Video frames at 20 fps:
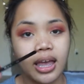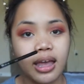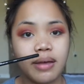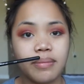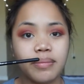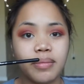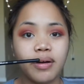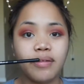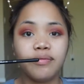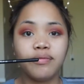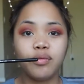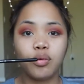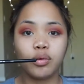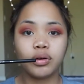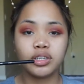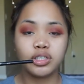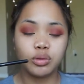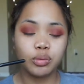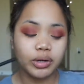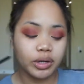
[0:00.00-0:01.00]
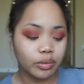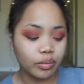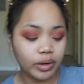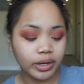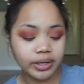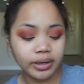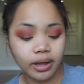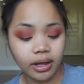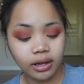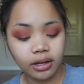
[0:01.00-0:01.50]

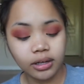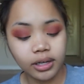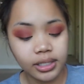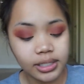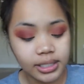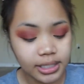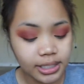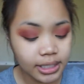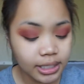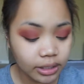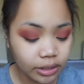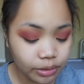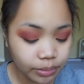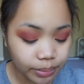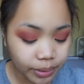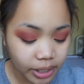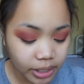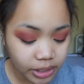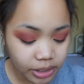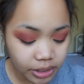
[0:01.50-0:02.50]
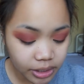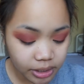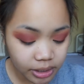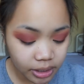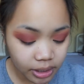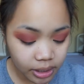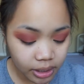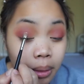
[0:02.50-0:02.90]
M421 Concealer Brush.